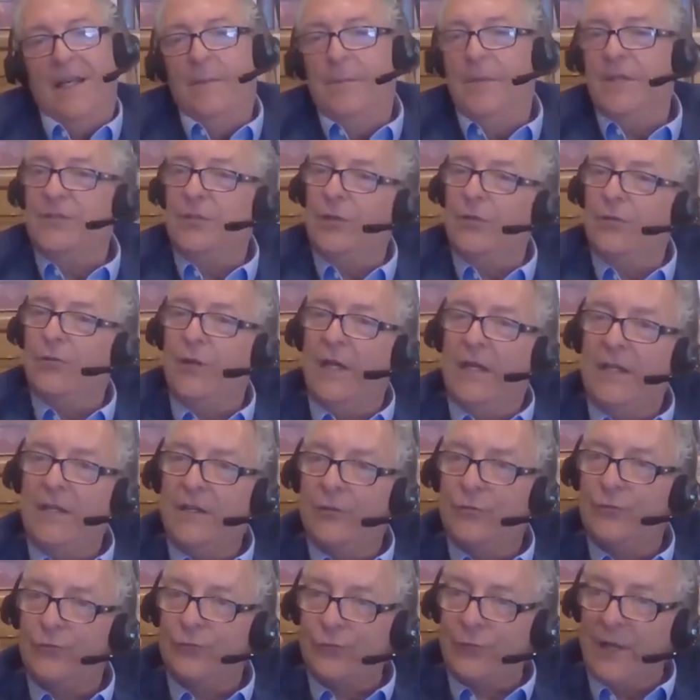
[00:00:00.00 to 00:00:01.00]
but you create a
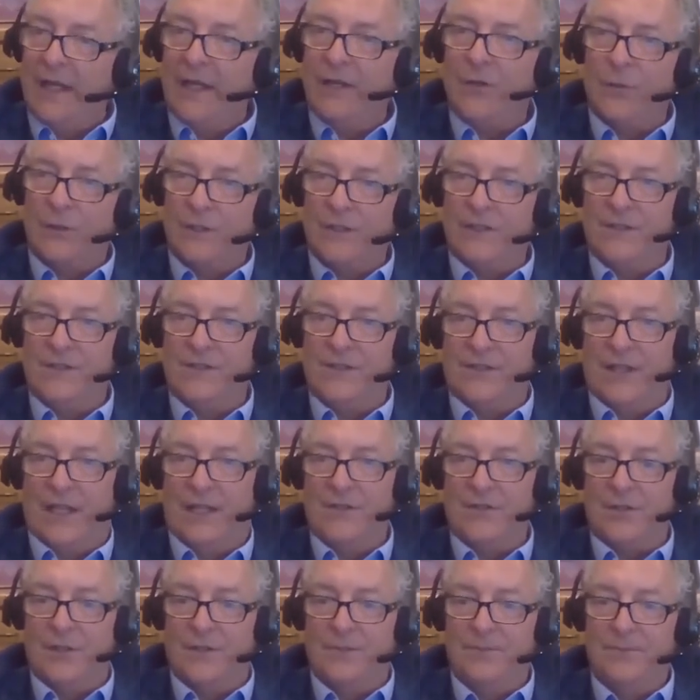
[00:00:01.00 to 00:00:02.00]
great organization.